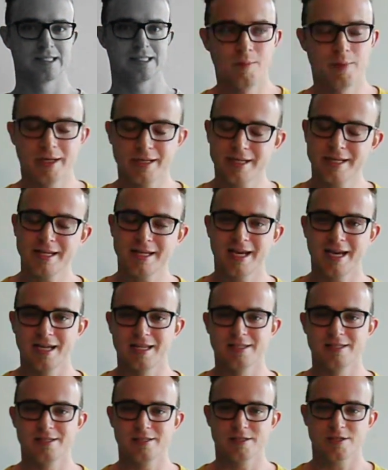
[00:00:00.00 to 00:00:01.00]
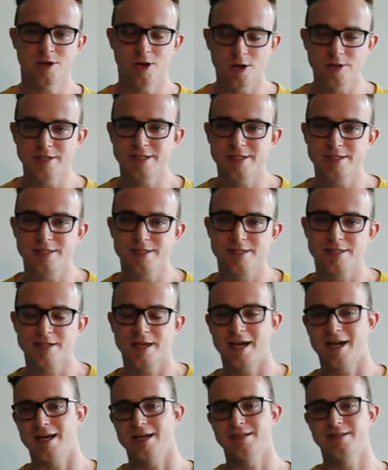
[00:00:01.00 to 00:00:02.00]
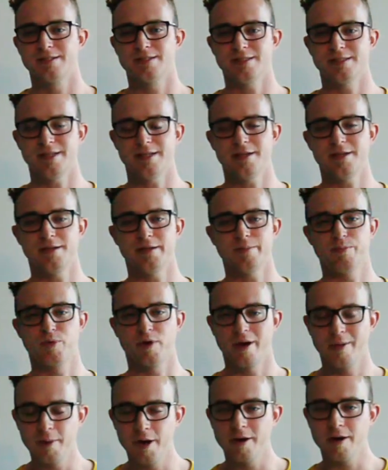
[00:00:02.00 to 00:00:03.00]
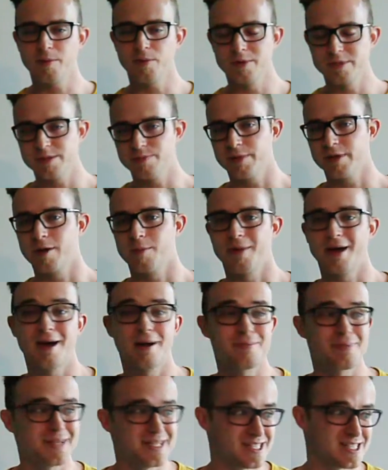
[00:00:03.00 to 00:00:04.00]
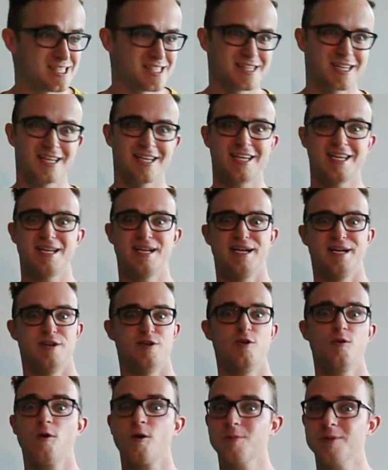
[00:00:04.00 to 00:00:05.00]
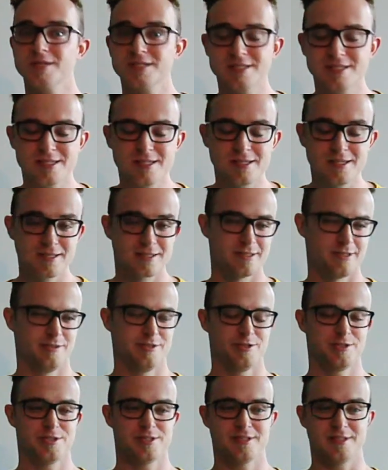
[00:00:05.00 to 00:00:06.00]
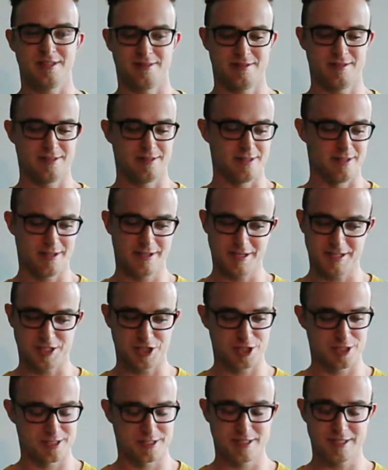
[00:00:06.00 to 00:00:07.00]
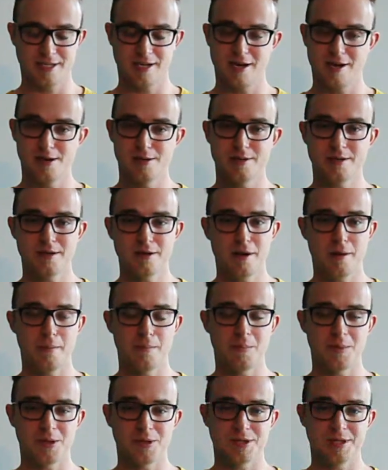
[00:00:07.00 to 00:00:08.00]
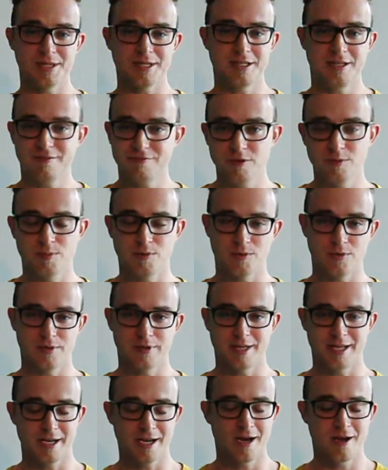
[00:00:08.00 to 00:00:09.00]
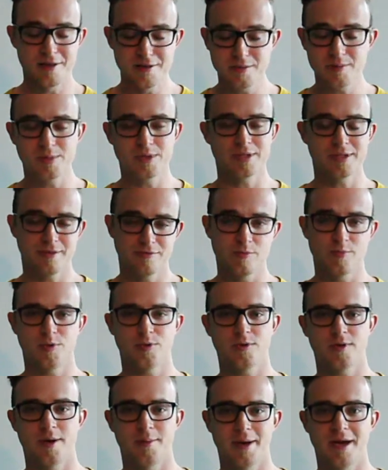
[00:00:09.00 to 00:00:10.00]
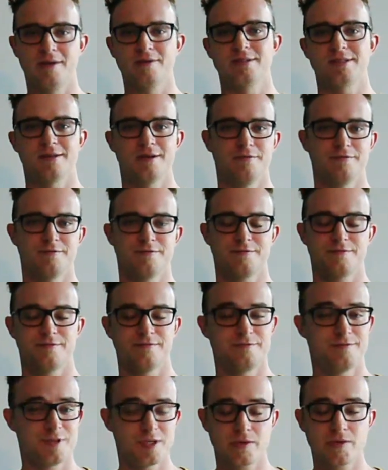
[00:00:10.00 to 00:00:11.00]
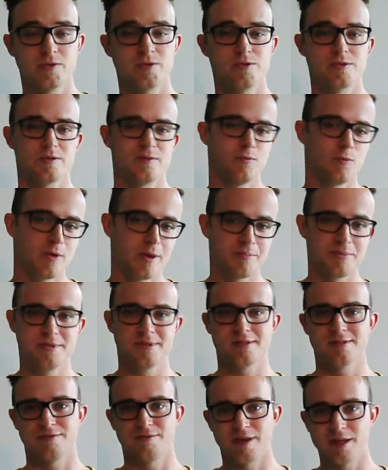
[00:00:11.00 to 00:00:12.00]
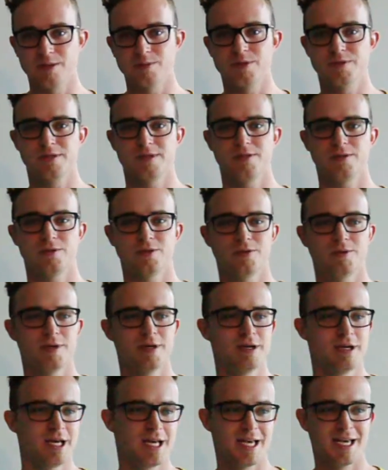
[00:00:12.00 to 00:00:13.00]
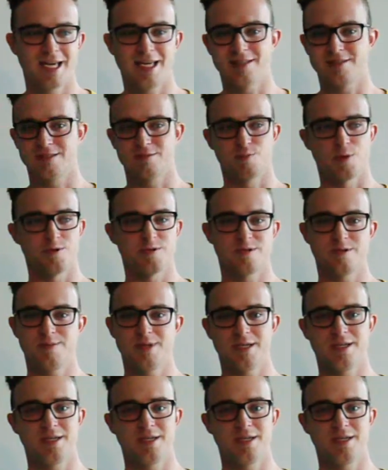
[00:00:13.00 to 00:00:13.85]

But it has Altus as the primary multiplayer map. It's enormous. There's just an unbelievable amount of vehicles and weapons available to you. It's supposed